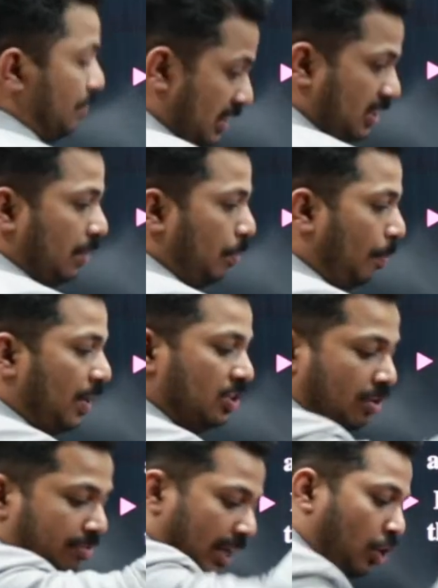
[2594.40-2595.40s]
means properties
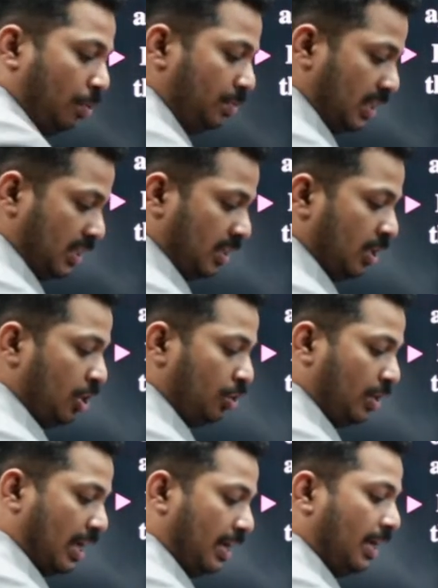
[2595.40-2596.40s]
of one object.
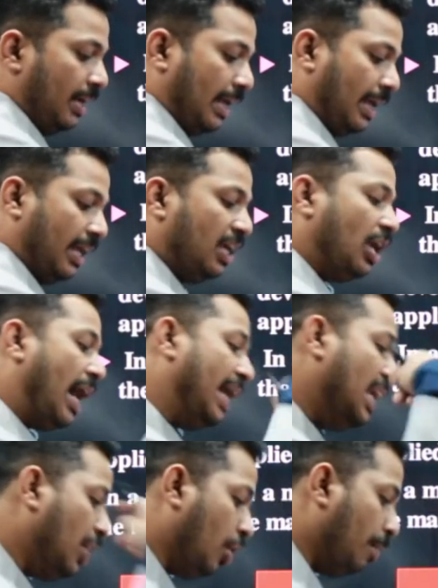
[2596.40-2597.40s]
You can take it
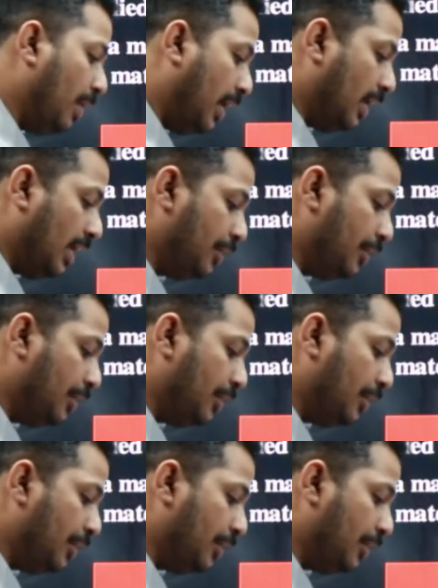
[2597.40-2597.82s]
highly dominant,